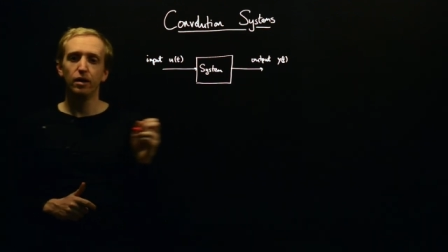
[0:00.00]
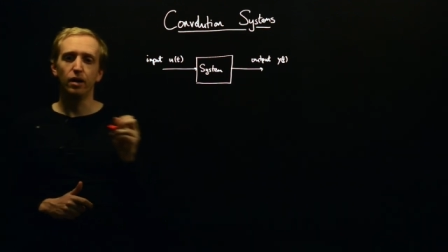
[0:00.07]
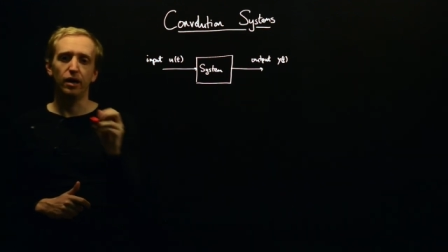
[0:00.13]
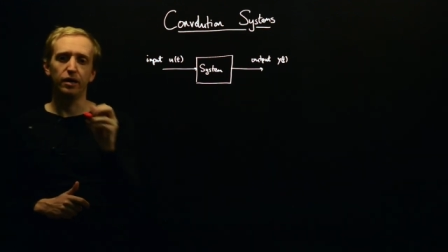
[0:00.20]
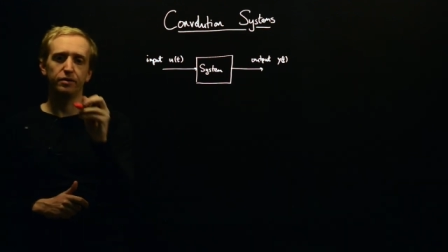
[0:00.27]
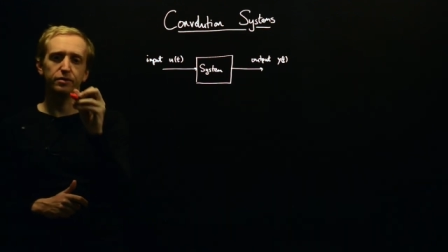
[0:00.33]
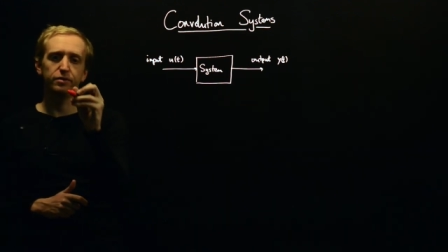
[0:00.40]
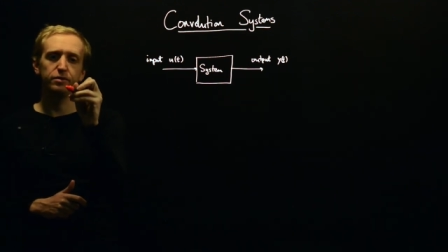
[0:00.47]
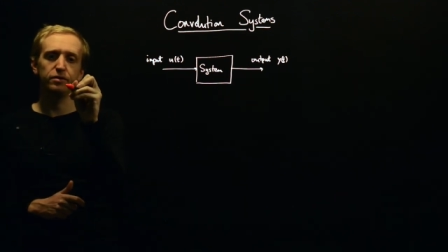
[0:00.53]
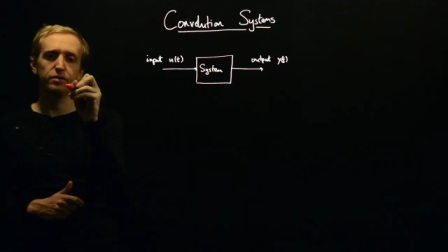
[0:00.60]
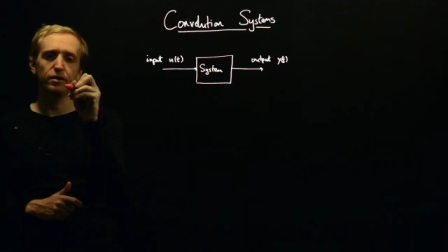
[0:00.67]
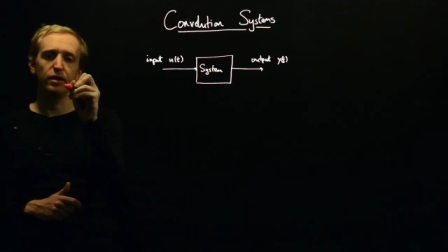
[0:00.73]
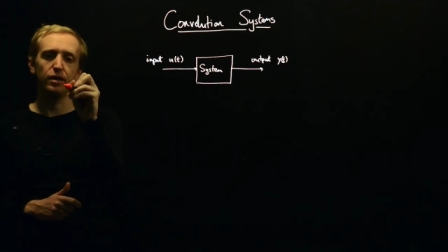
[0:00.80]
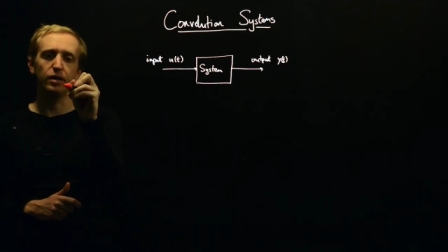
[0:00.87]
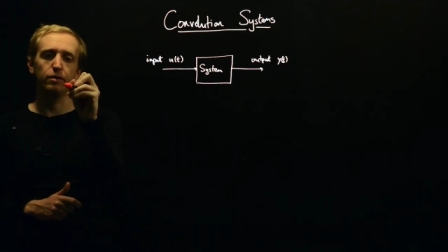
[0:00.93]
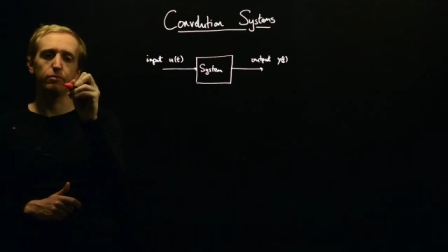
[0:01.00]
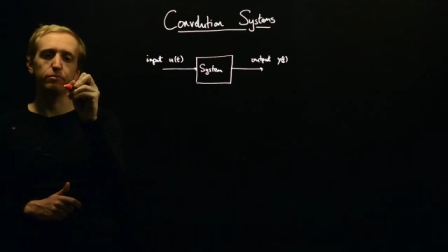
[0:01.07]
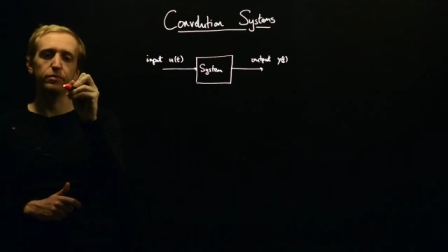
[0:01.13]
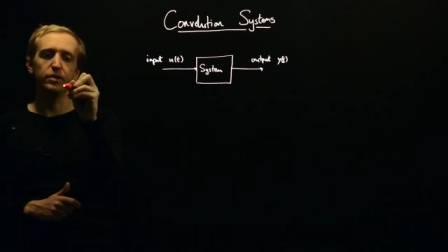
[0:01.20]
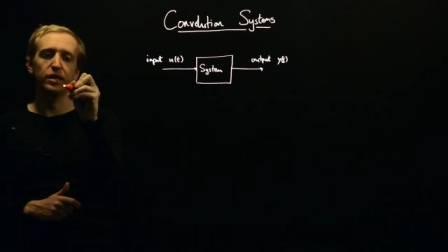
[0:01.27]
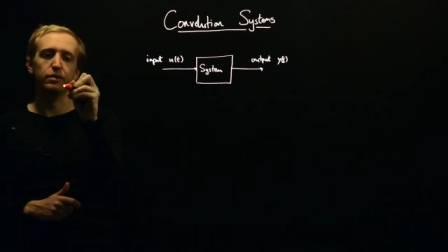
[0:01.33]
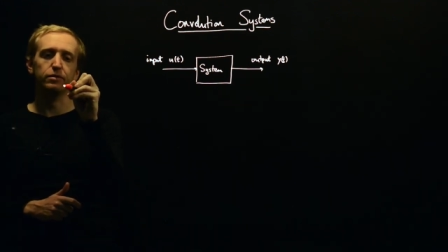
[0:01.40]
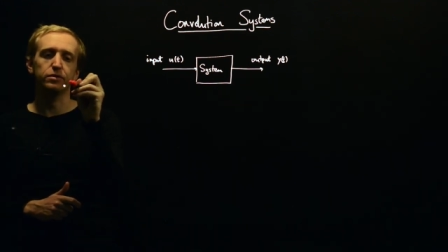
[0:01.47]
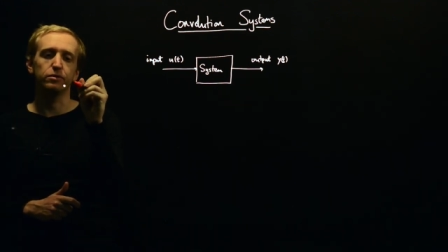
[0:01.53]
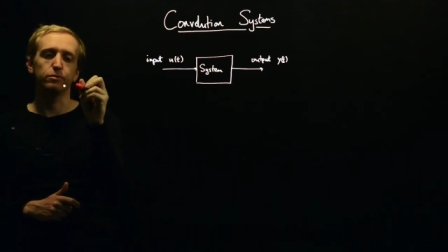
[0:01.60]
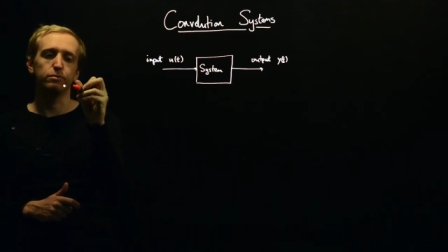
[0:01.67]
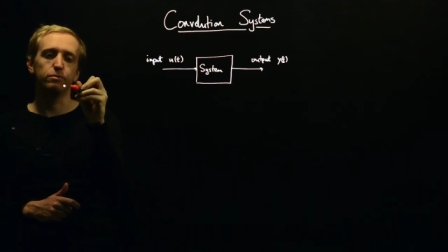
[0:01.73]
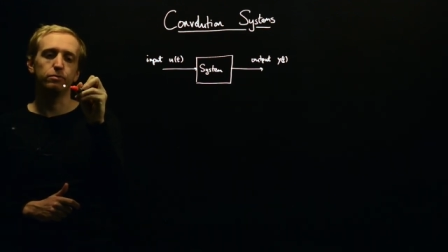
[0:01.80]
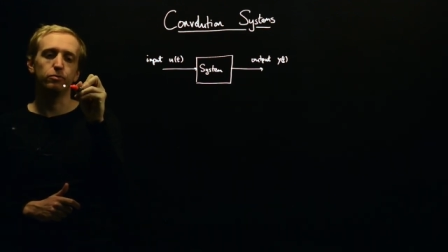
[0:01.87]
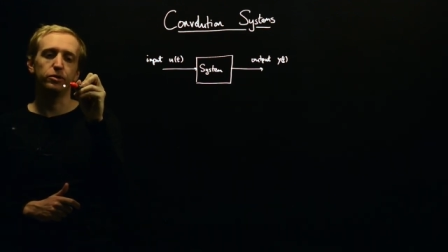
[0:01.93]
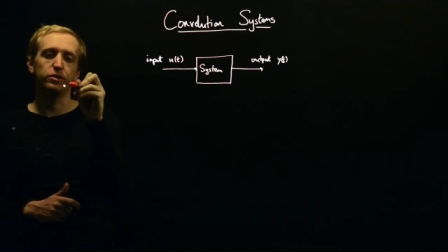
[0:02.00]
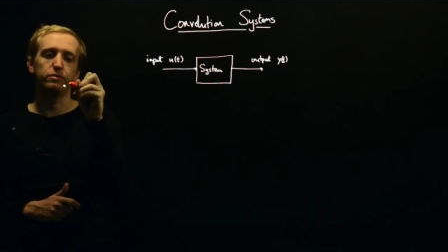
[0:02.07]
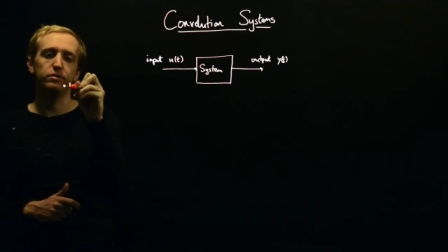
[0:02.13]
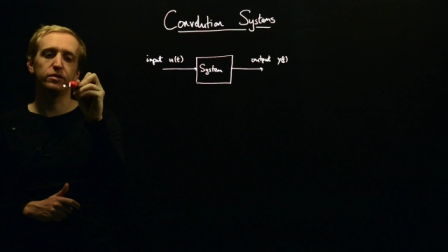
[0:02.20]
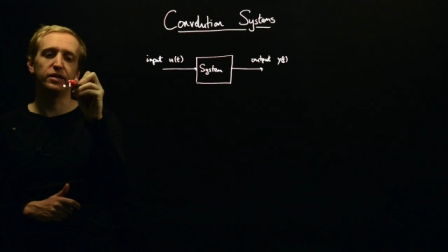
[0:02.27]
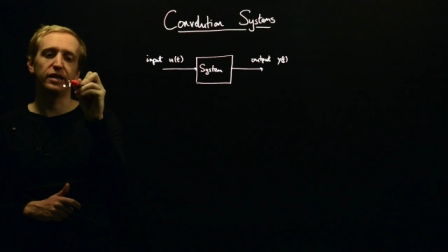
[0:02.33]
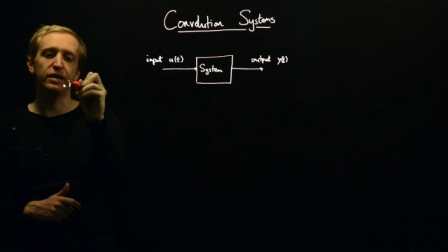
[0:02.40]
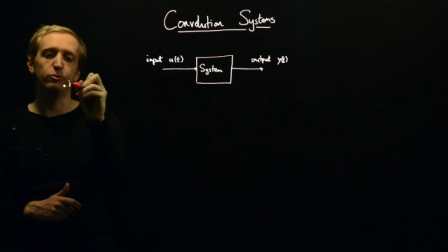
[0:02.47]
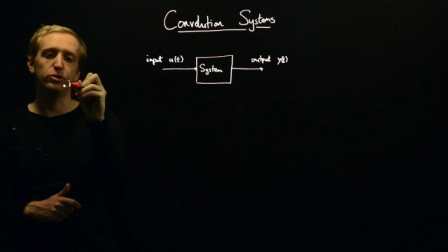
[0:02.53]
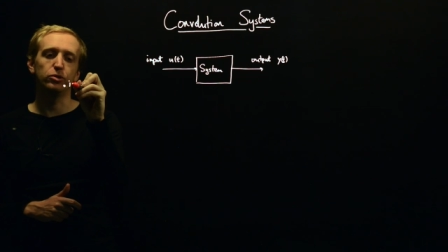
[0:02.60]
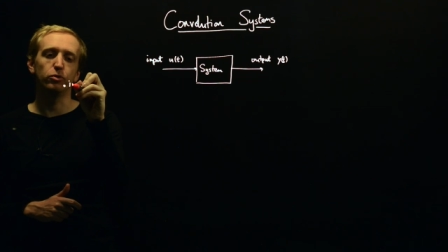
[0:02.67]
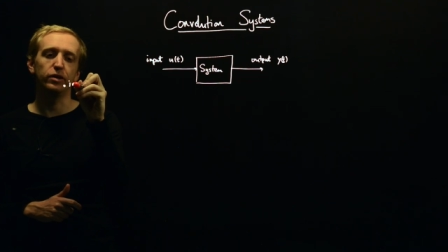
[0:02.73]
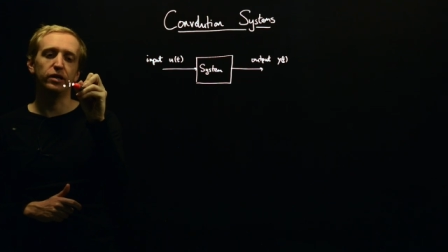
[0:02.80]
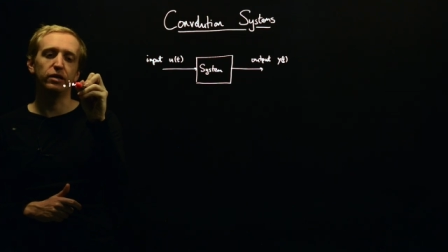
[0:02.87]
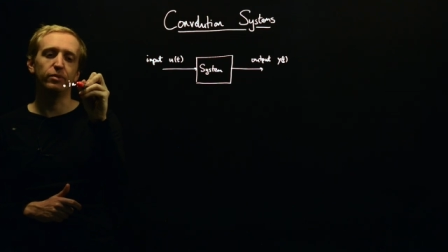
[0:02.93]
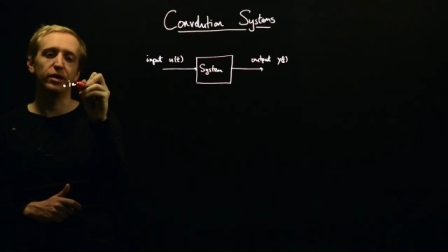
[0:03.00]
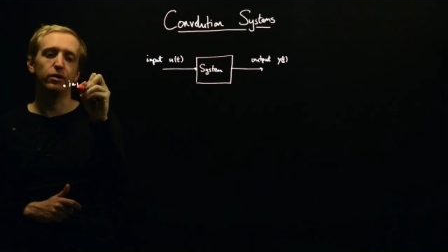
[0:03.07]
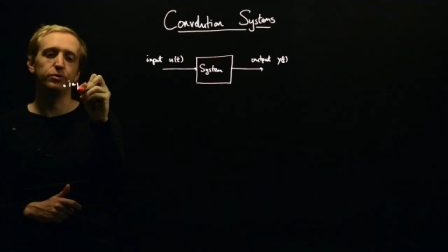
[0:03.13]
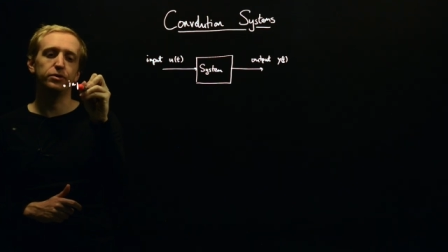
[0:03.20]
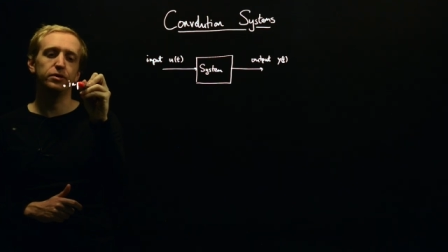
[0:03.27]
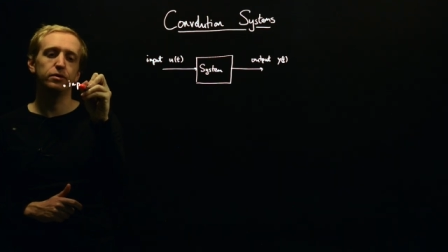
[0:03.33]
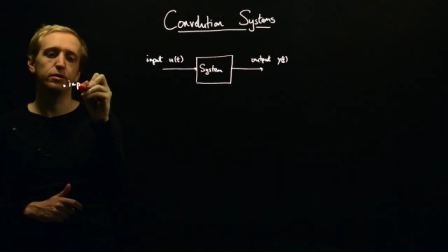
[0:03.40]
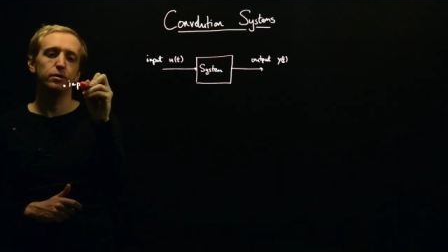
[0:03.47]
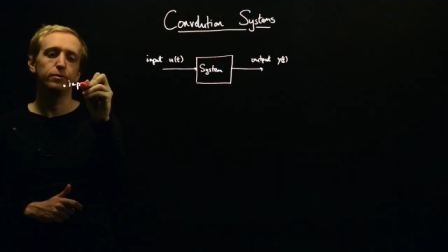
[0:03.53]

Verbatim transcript: And um, yeah, so we're, today we're talking about